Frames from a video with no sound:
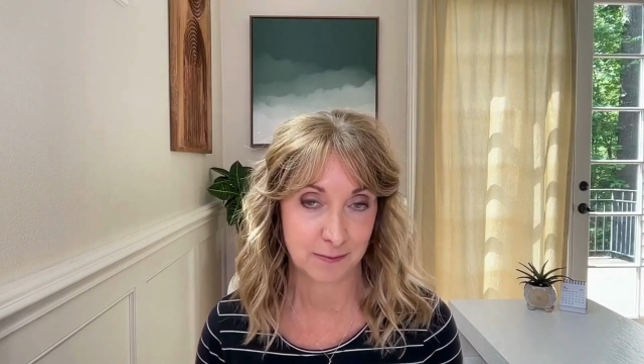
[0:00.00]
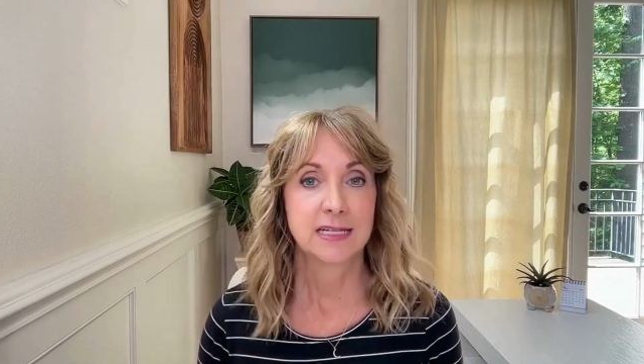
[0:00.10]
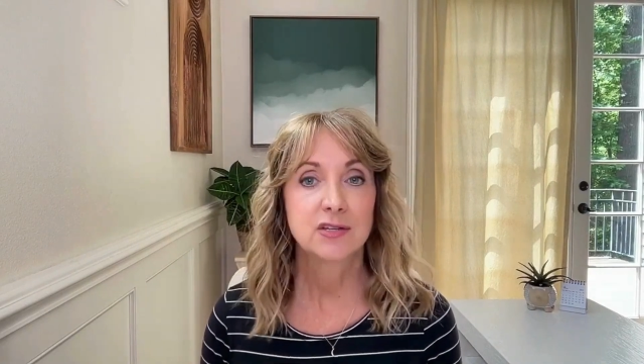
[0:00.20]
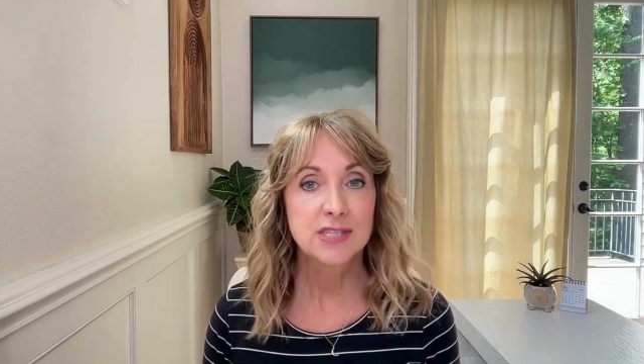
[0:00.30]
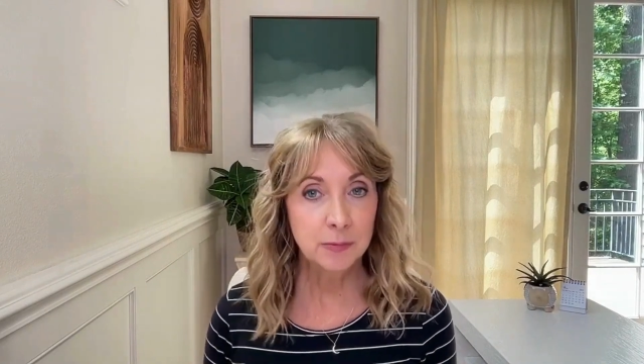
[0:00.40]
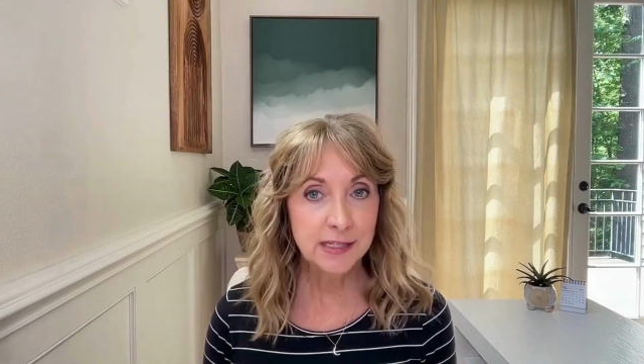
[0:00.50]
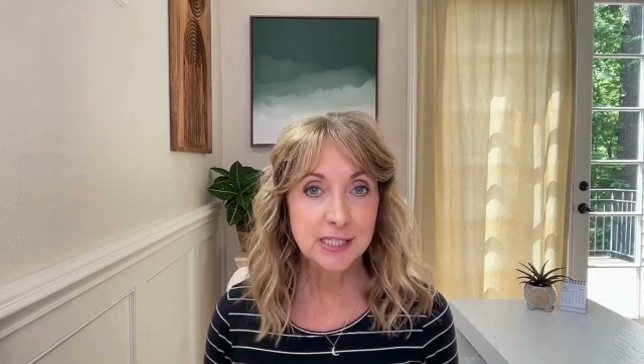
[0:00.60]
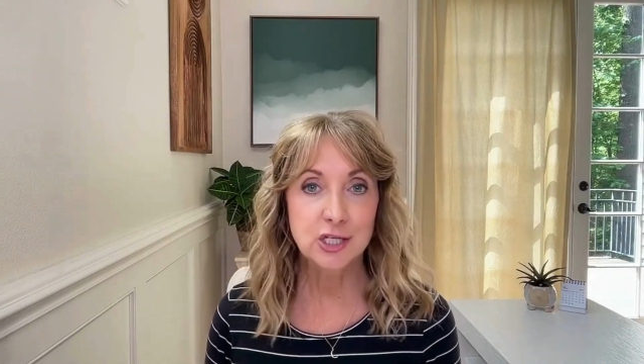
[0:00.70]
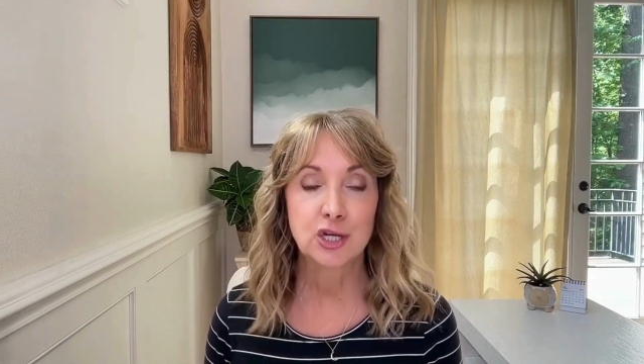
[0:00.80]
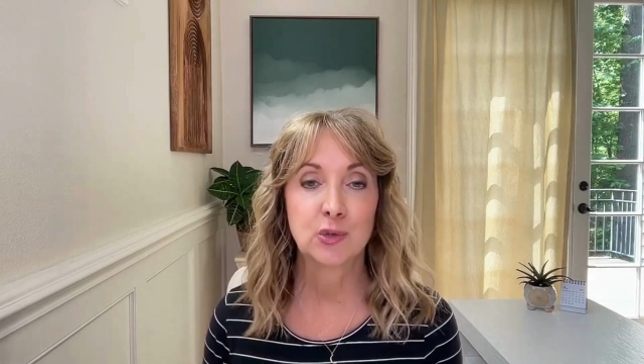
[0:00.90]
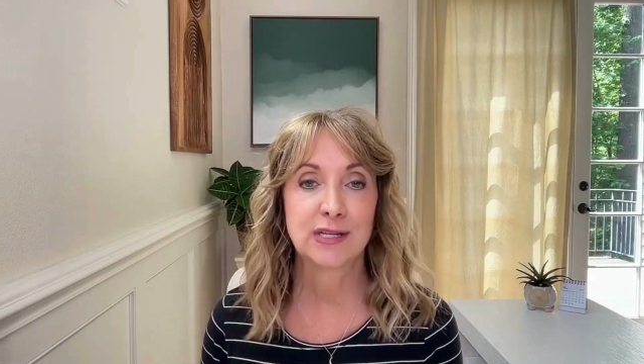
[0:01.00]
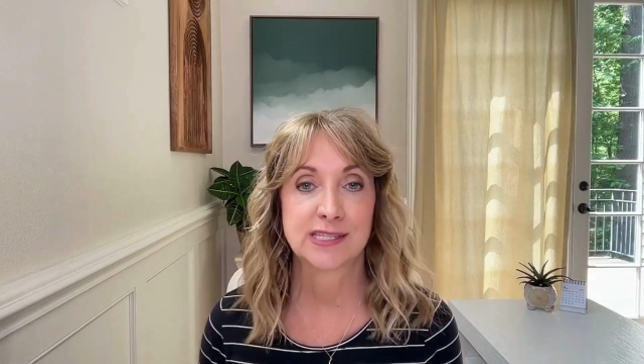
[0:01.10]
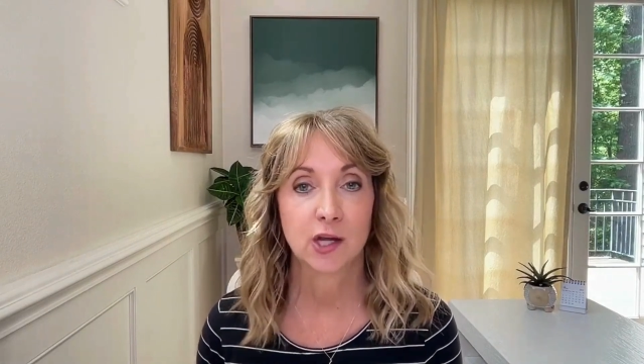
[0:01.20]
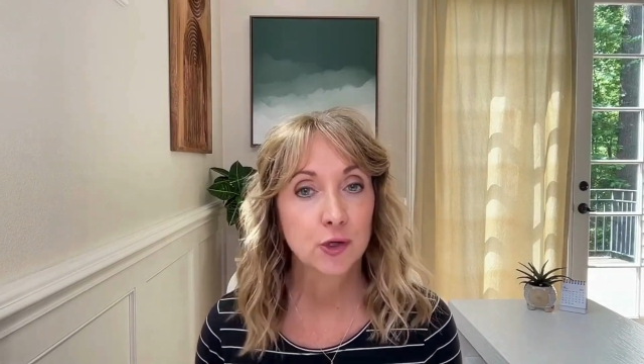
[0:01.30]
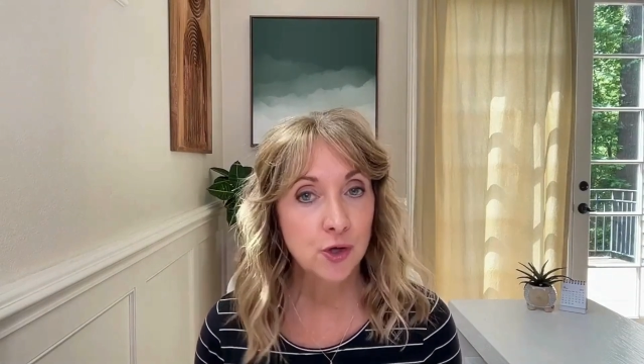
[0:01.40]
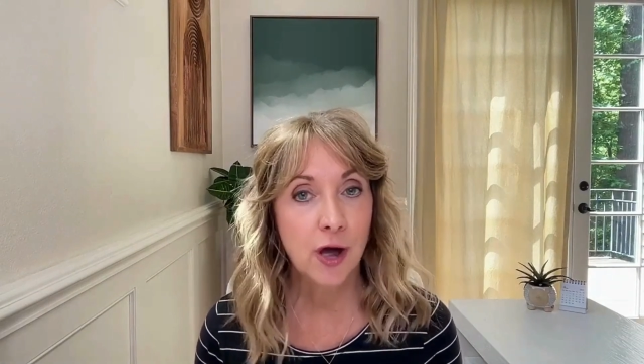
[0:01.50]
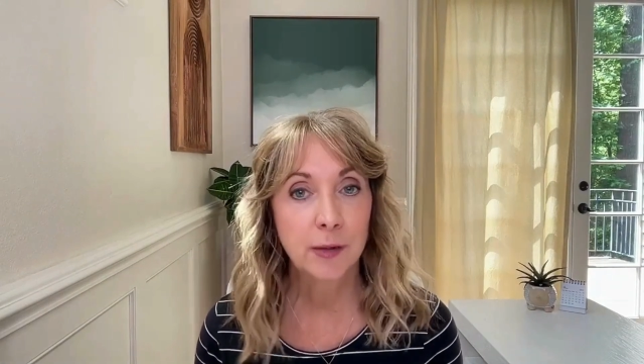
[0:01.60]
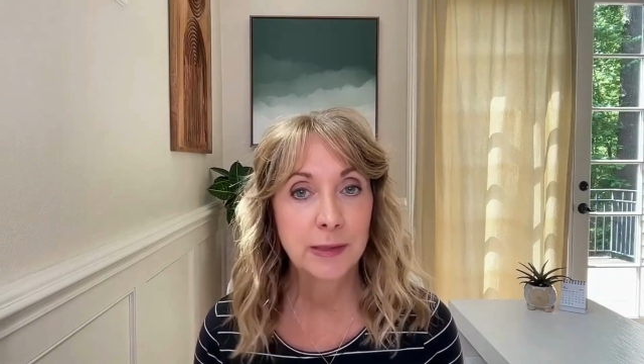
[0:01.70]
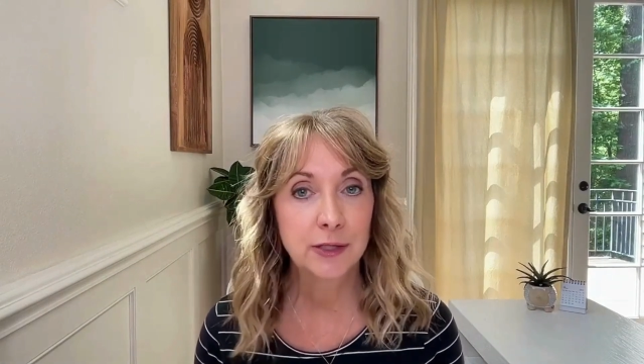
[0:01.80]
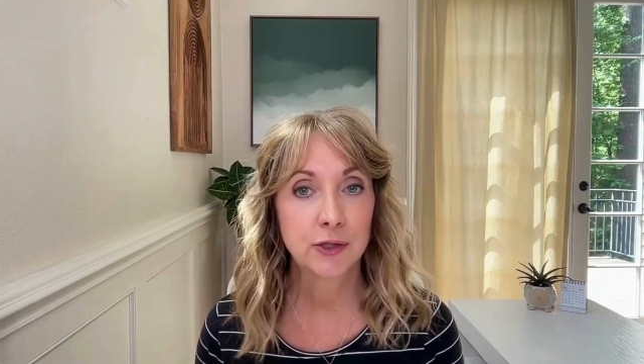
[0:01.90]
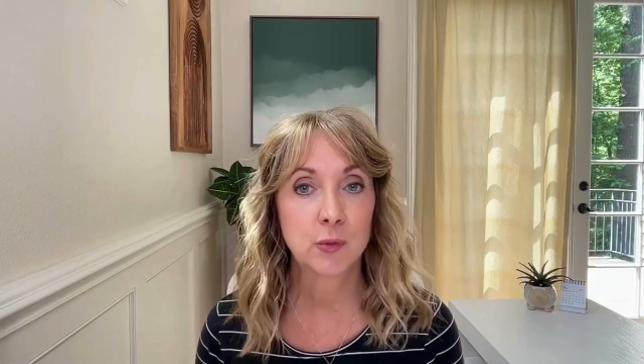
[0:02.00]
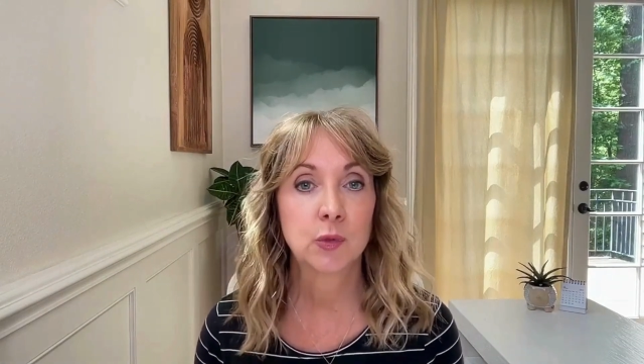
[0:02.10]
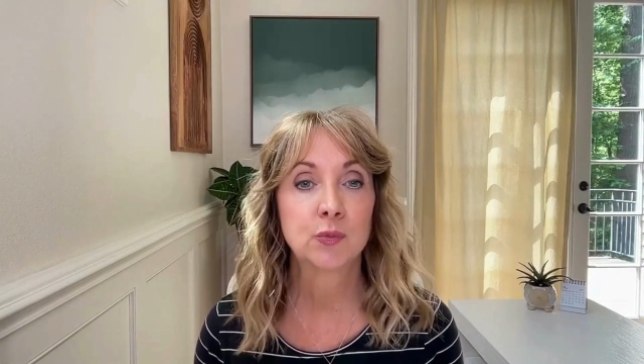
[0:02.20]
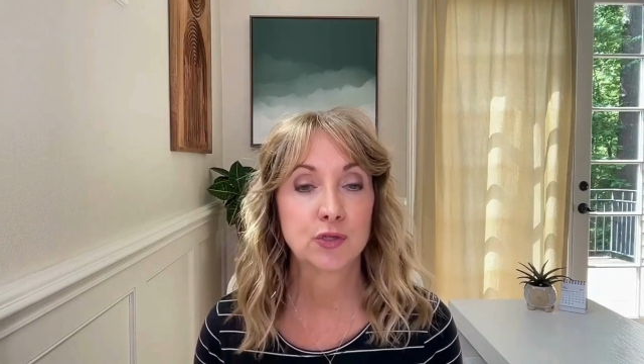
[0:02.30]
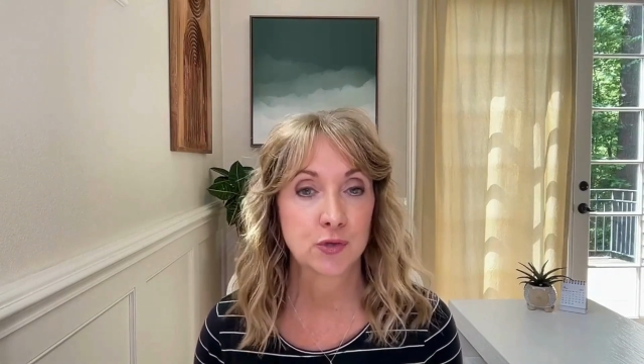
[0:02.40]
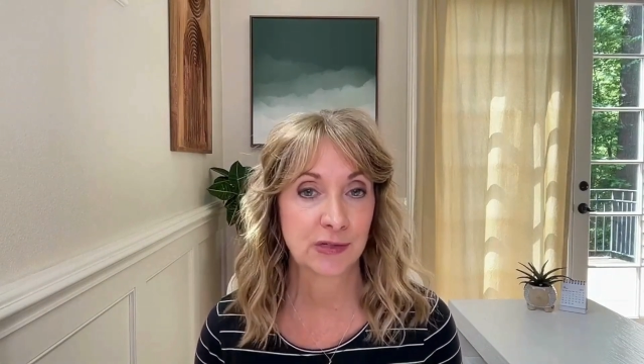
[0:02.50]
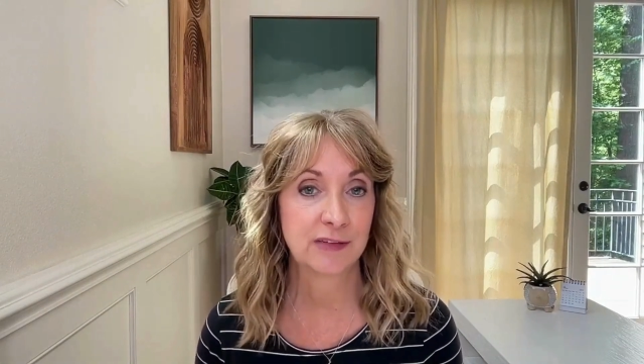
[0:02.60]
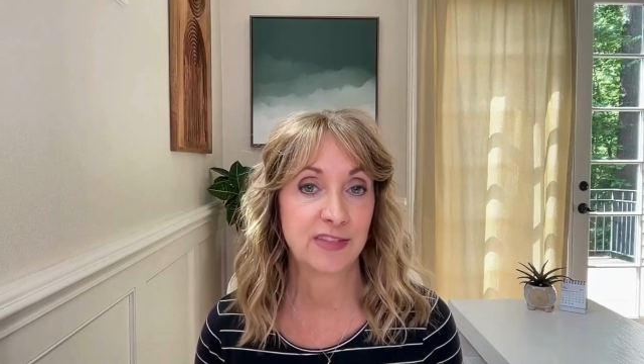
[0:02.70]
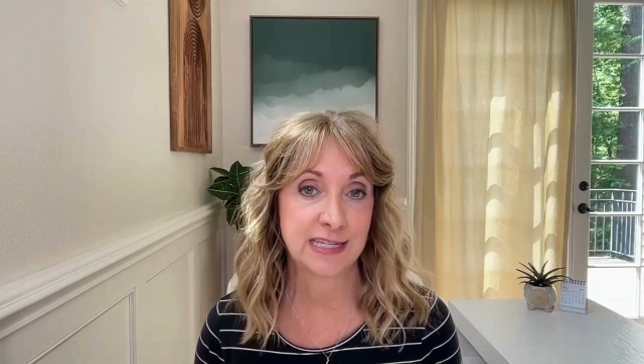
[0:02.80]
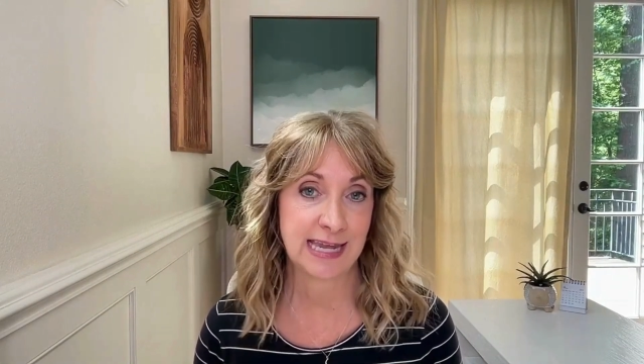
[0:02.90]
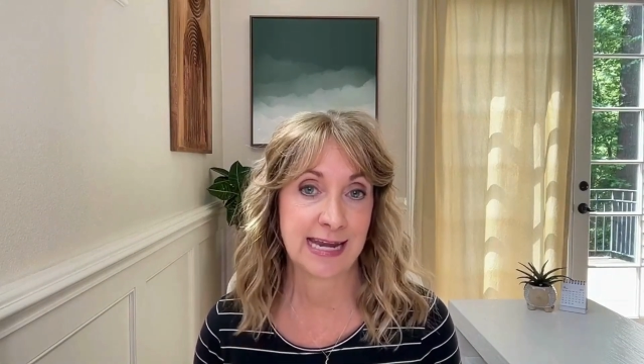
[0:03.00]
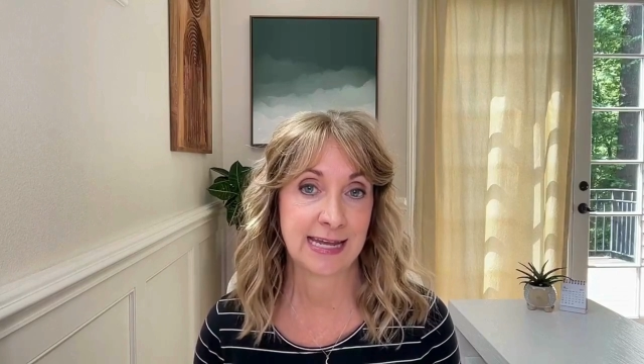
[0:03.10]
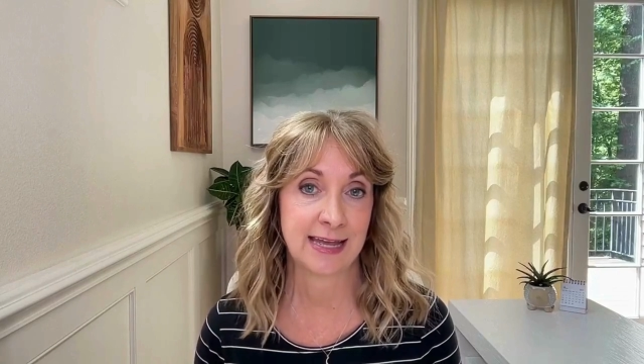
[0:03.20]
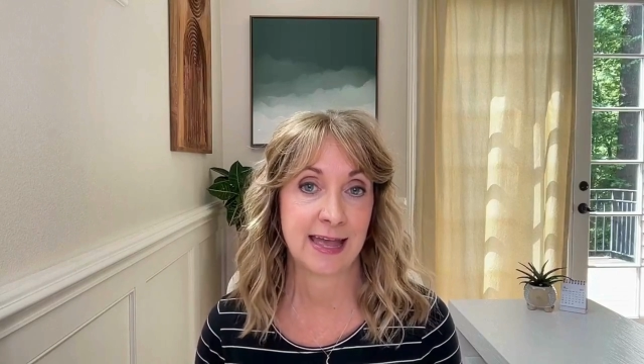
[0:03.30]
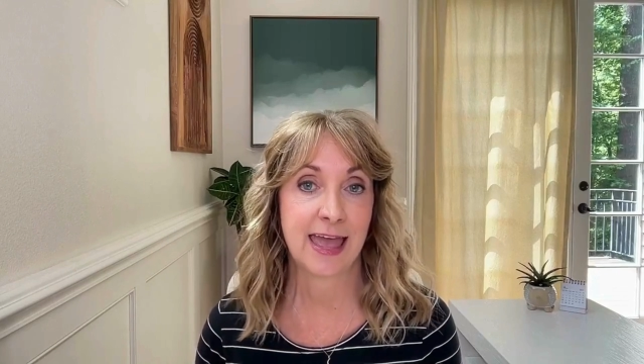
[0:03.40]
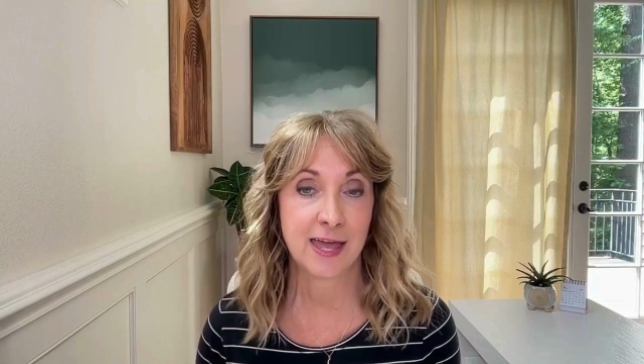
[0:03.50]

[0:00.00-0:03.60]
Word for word: Now, something to note is that Cronometer will retrieve the data